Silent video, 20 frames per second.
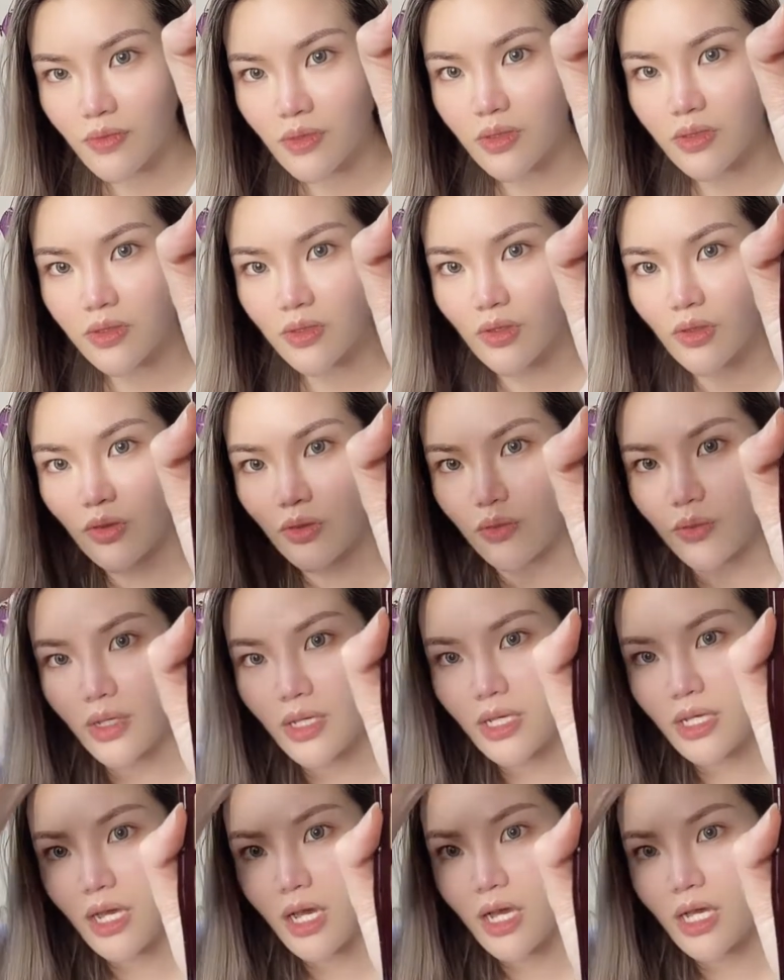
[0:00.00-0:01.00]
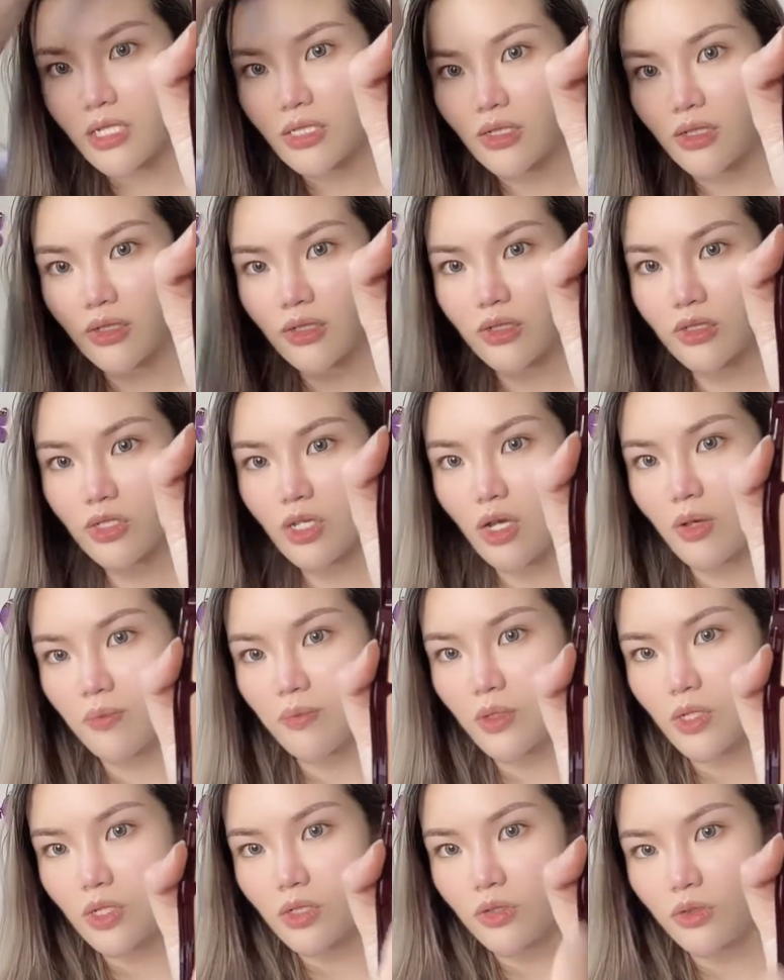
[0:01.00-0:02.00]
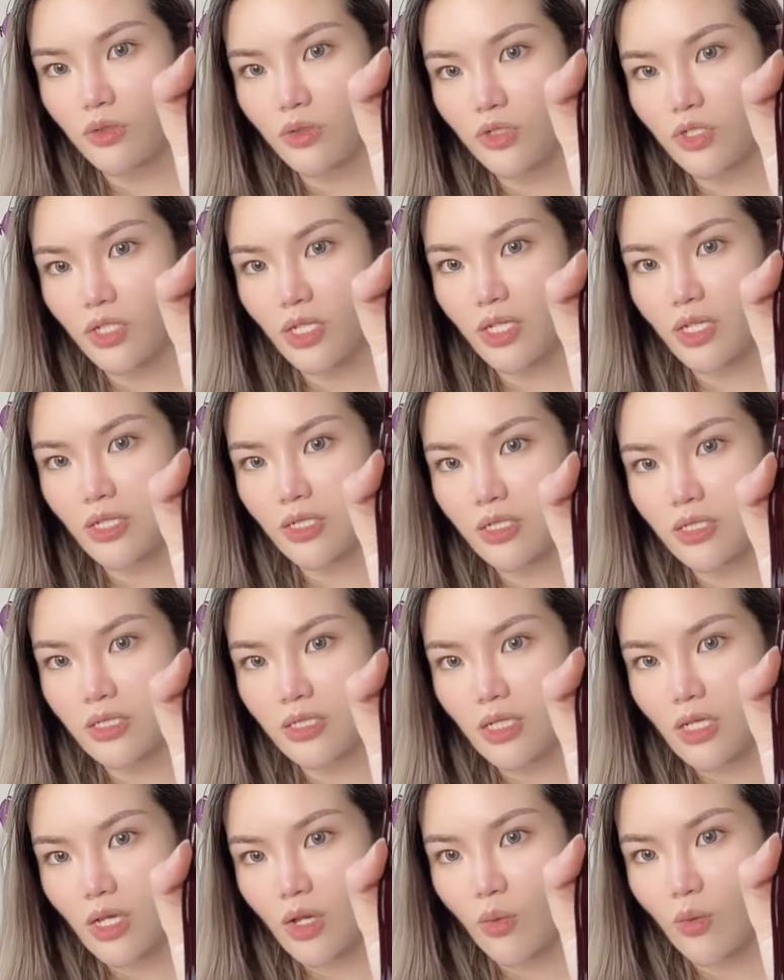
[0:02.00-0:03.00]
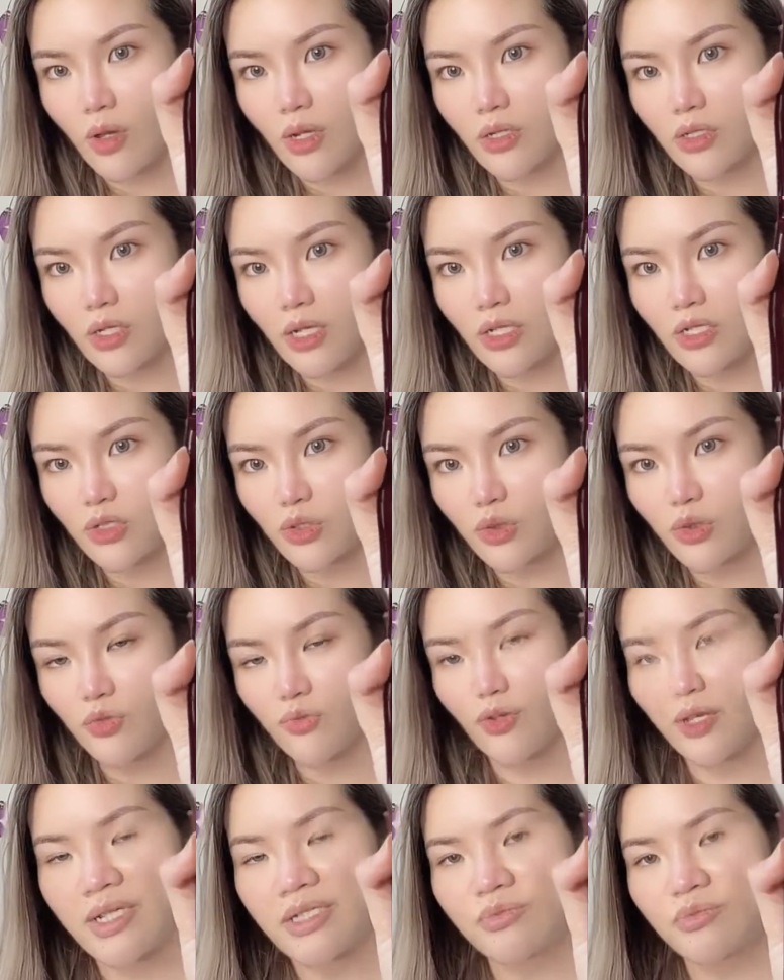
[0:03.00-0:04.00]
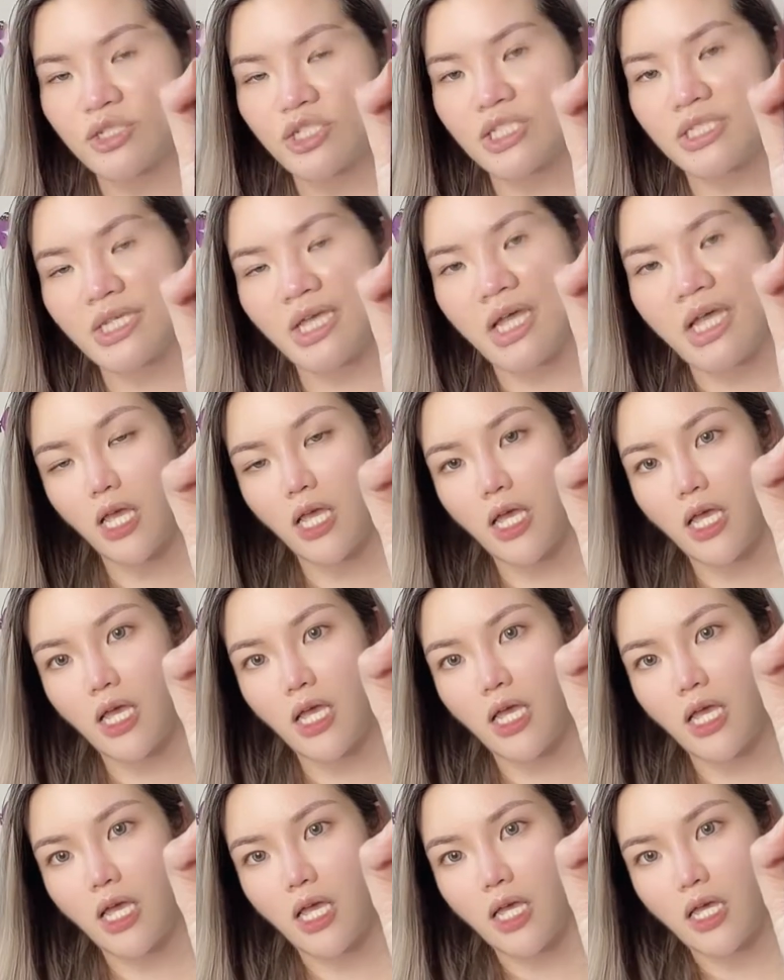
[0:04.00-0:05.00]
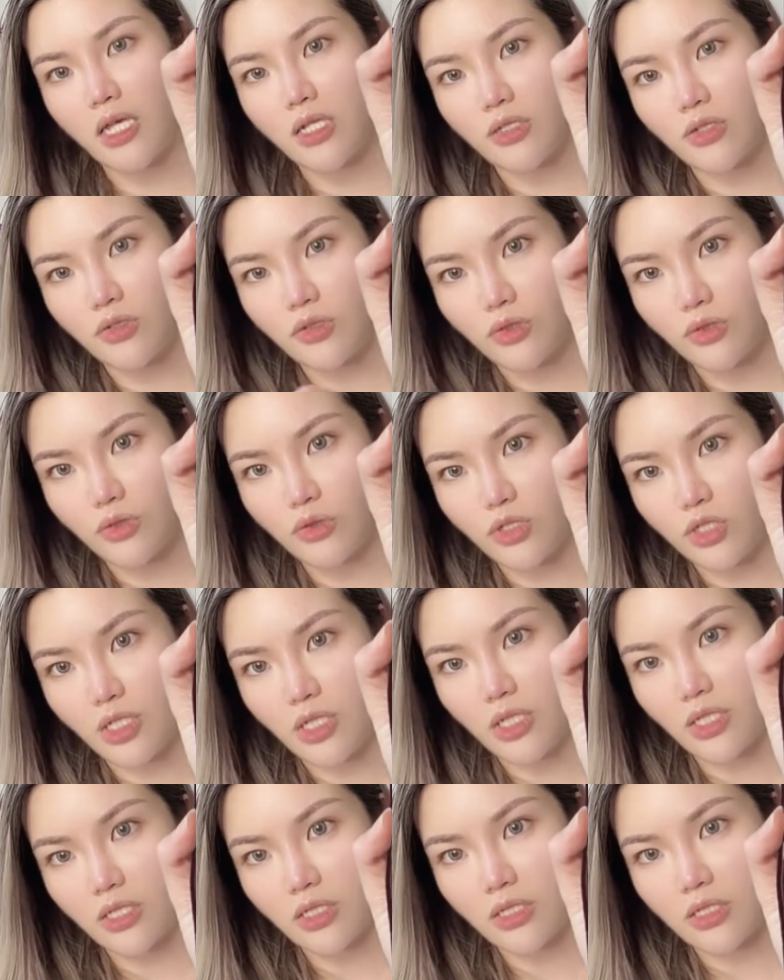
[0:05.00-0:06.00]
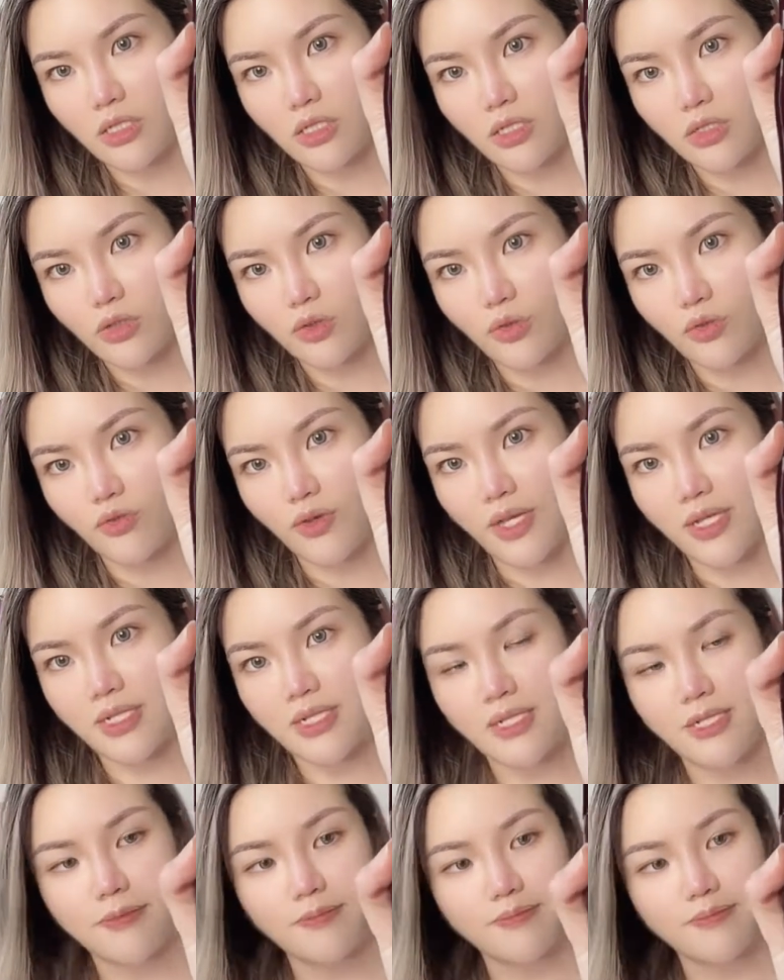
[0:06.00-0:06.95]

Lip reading: So 3 eyes on the top, 2 cheeks, 1 and 2 face, which is so 2 cheeks, 2 face.